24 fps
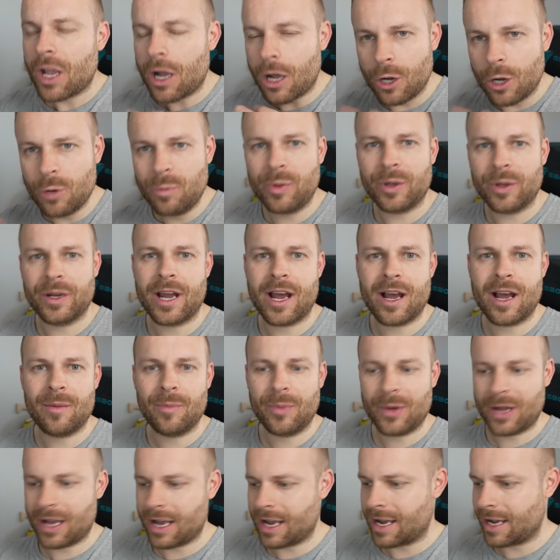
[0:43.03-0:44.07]
open
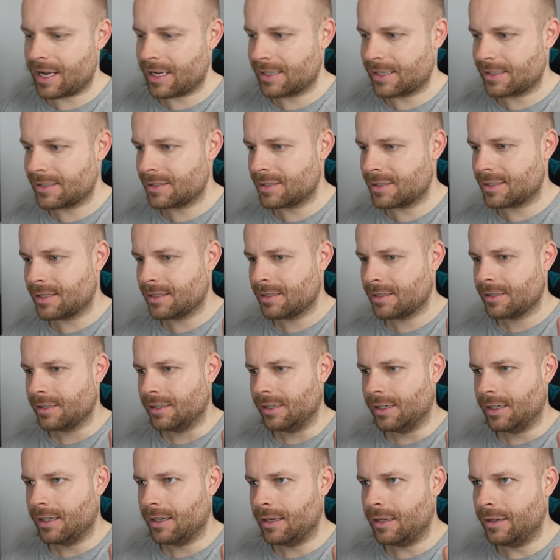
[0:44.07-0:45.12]
up and
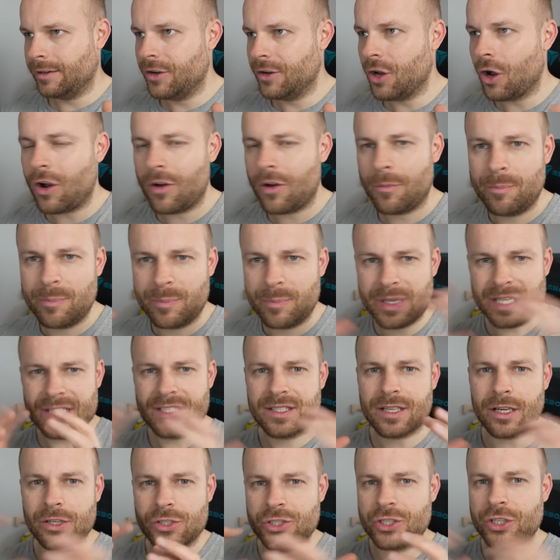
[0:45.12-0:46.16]
not be
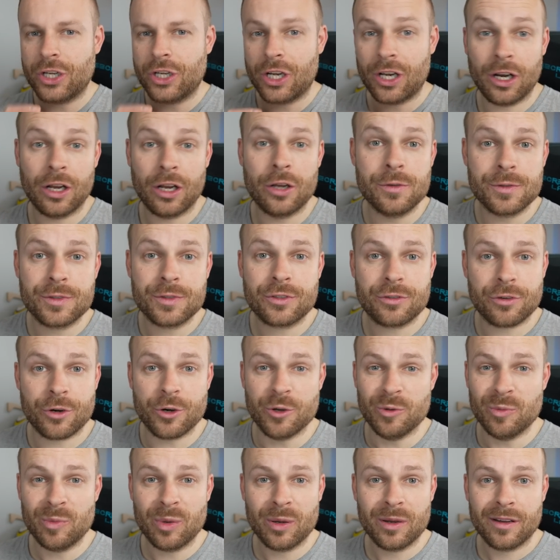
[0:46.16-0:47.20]
such a closed
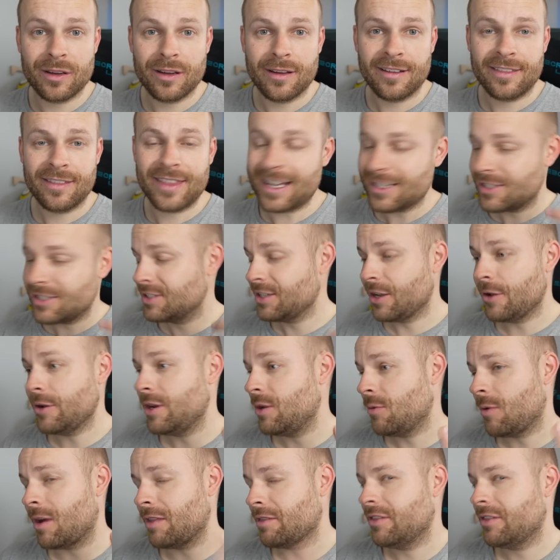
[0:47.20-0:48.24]
group. That's the only
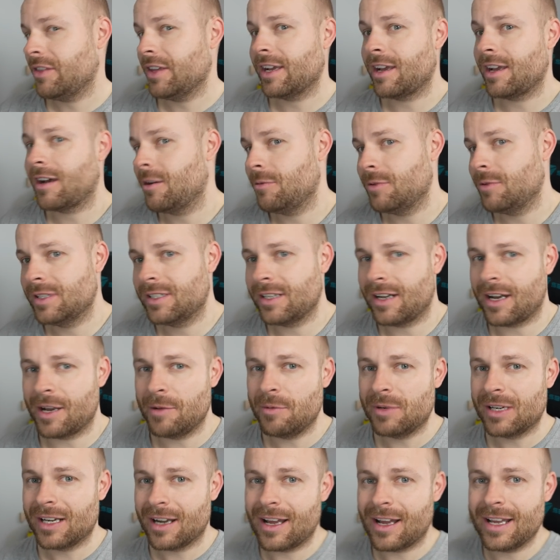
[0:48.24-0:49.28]
one thing I would I
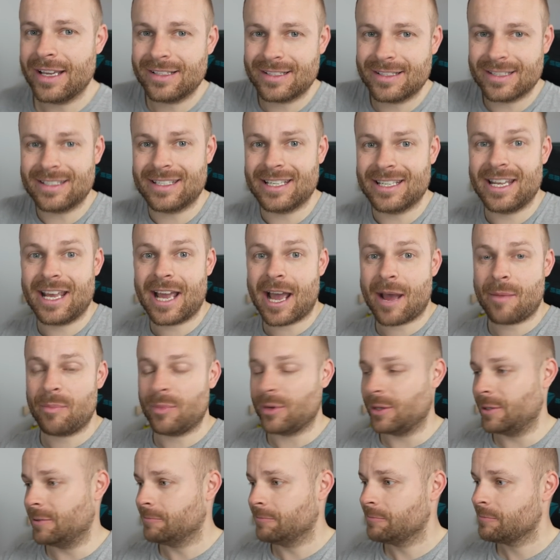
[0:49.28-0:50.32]
would like to see
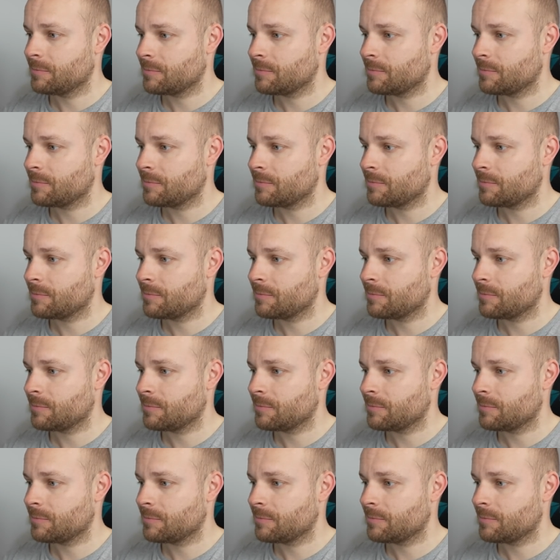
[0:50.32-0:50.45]
happen.